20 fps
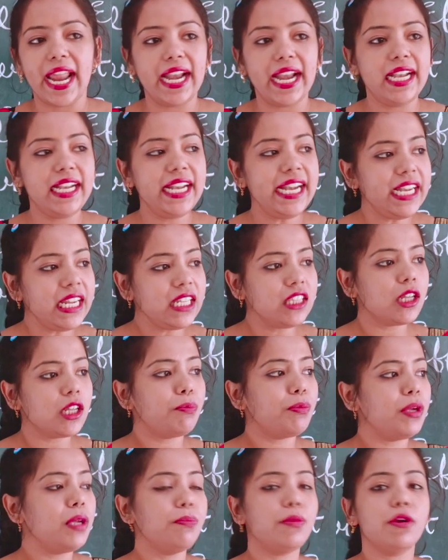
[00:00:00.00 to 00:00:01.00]
and leading
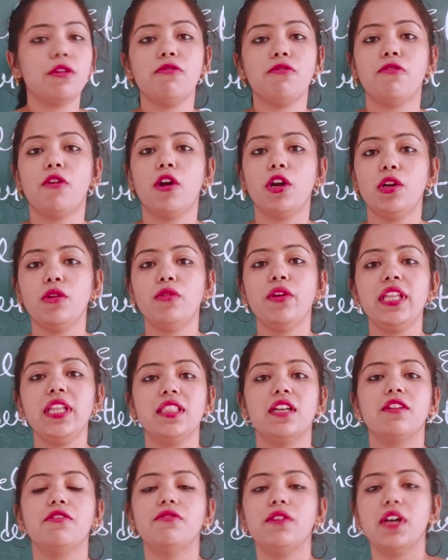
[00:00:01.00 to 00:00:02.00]
the people for
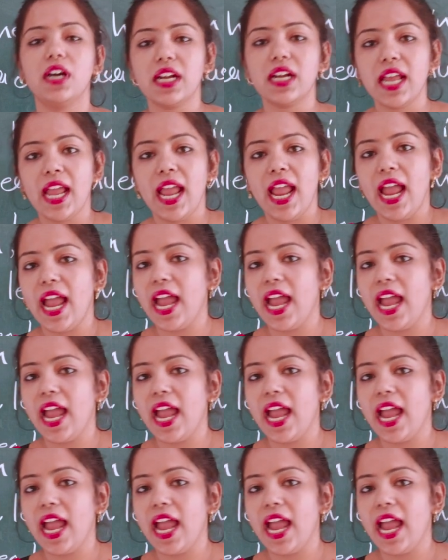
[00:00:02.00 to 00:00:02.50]
doing the work,